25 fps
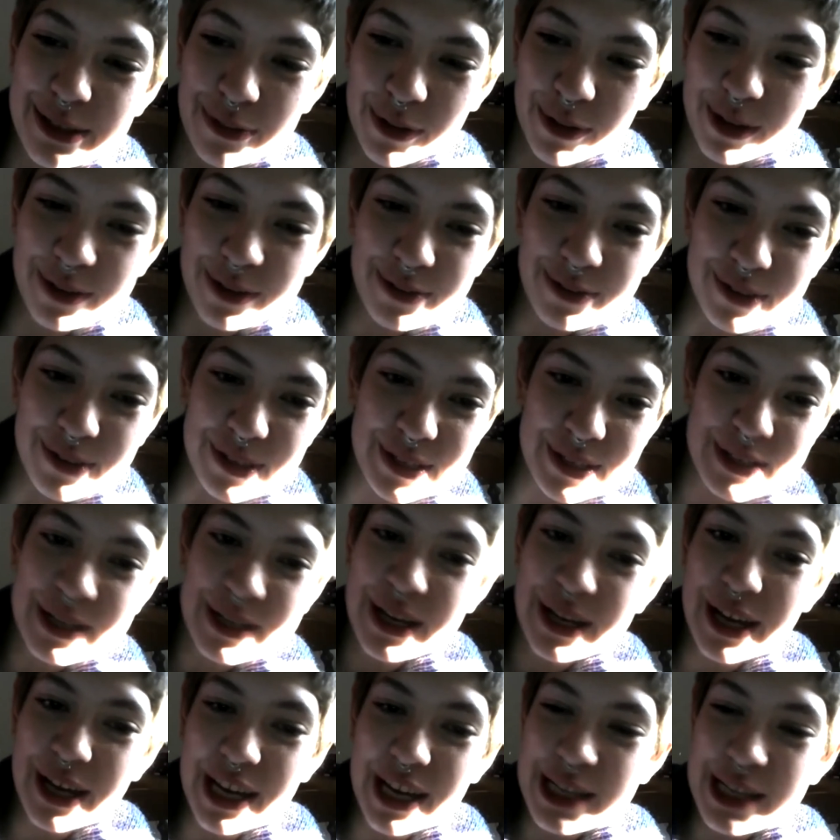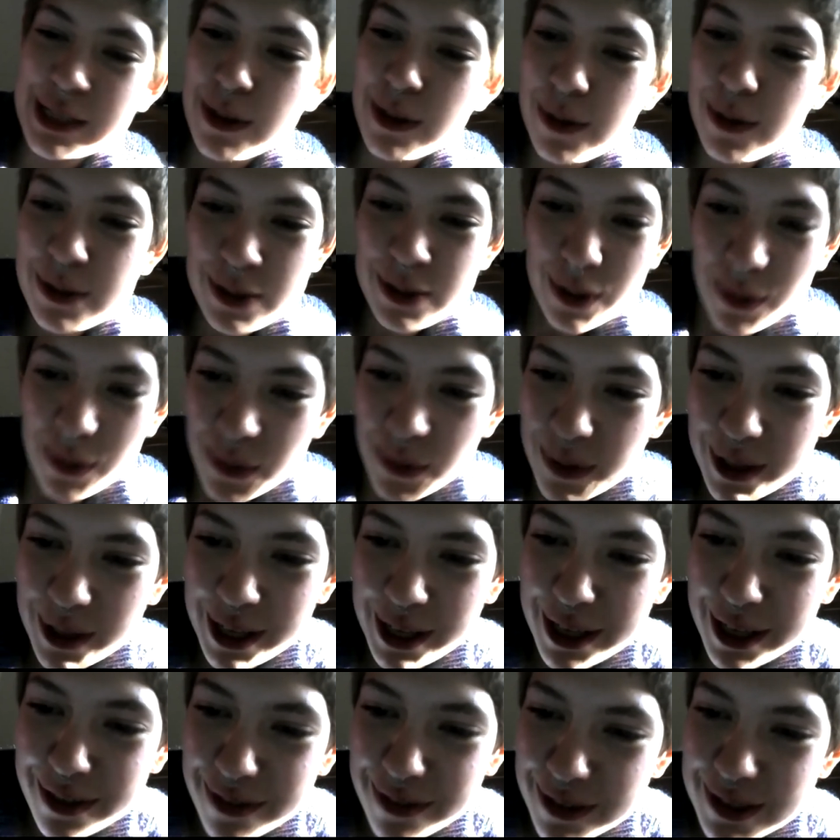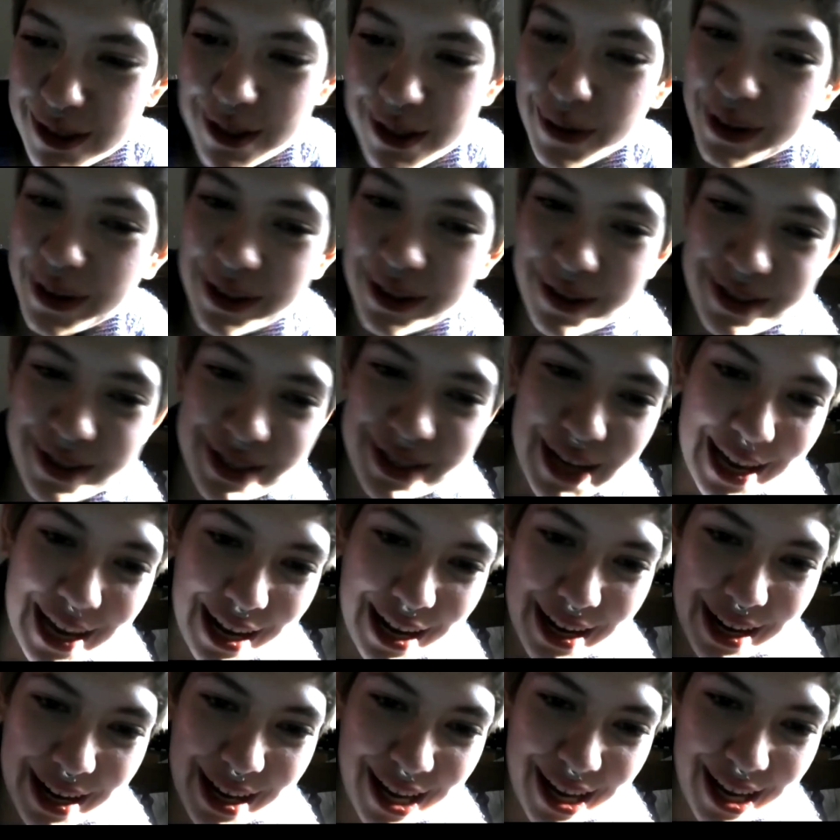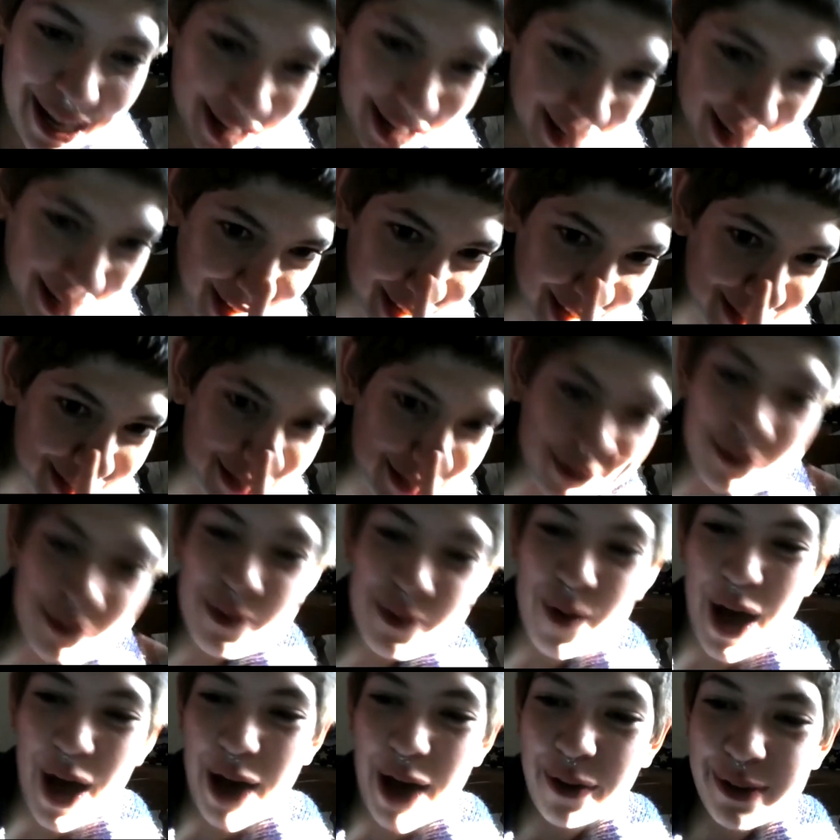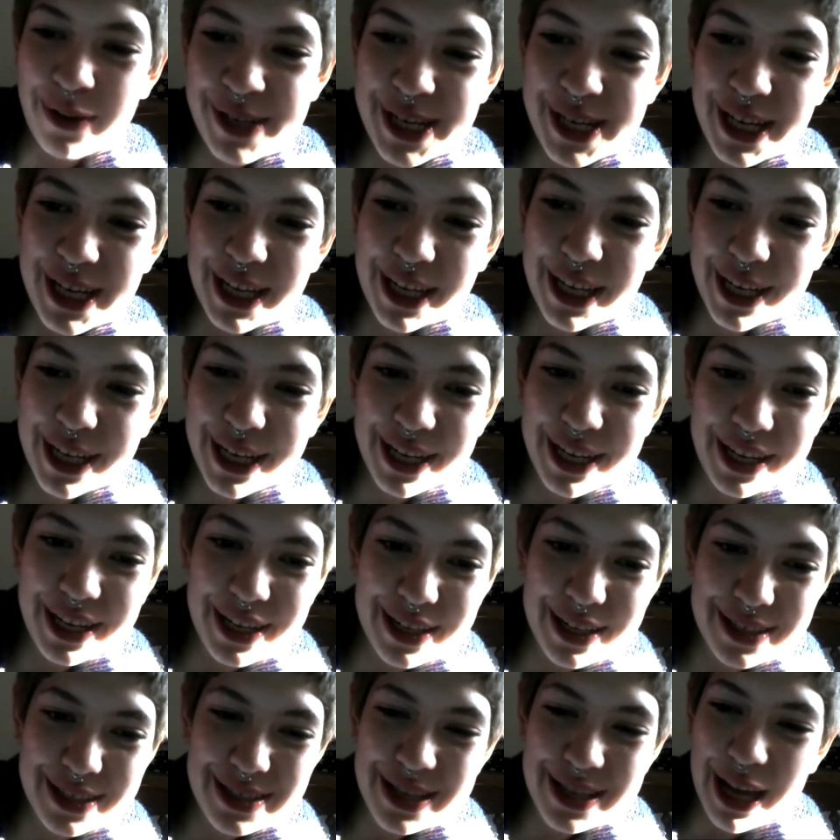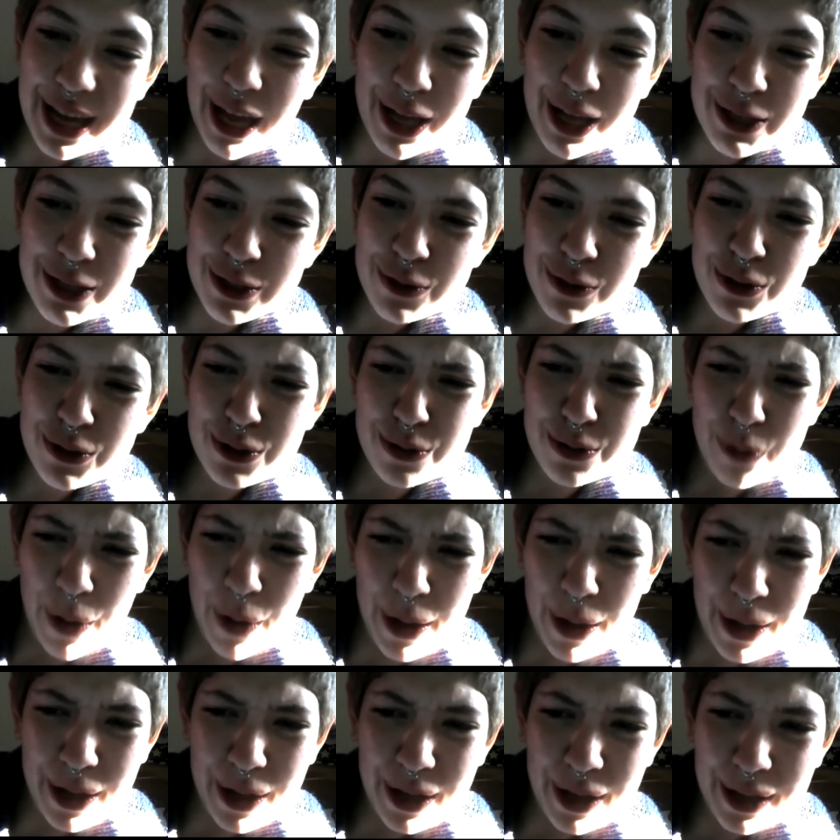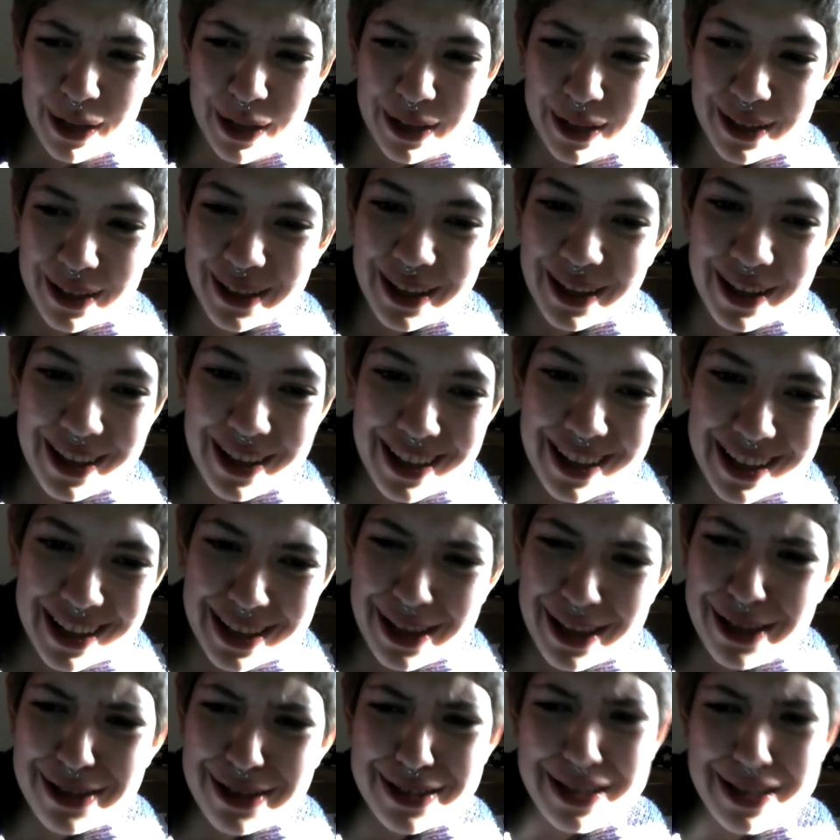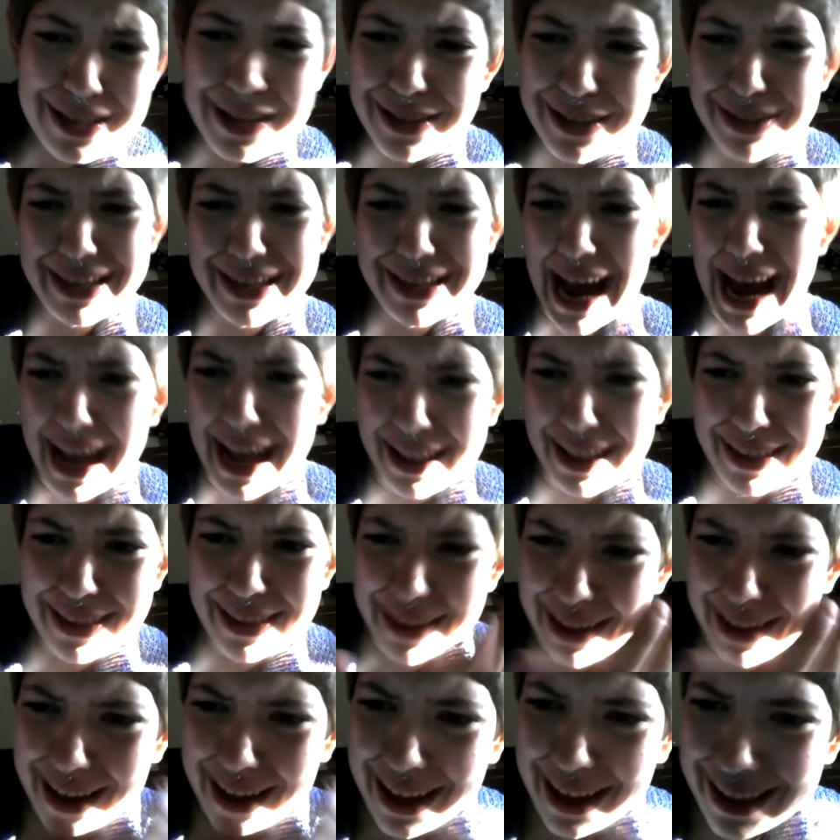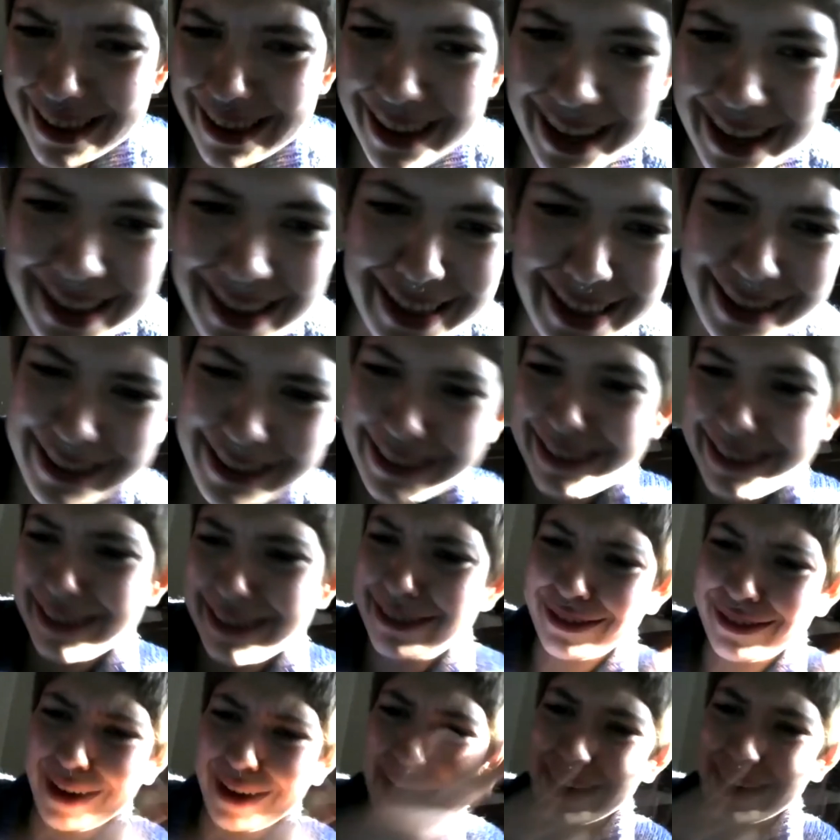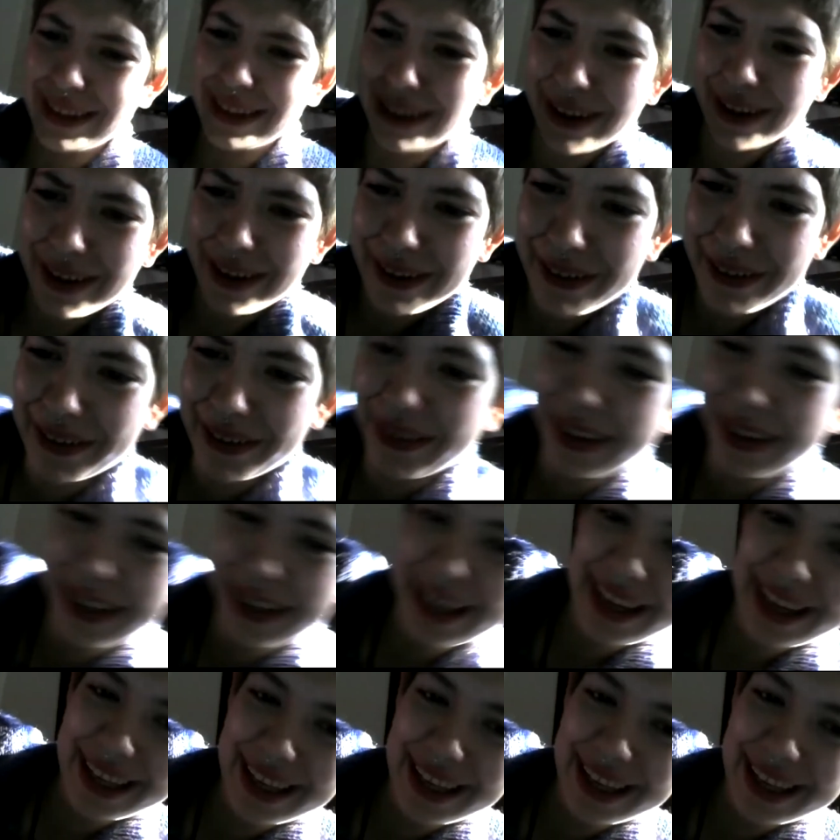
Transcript: wonderful, so intuitive and so understanding, so grounded. It's like so strong. It was that that that, that crack the code. Like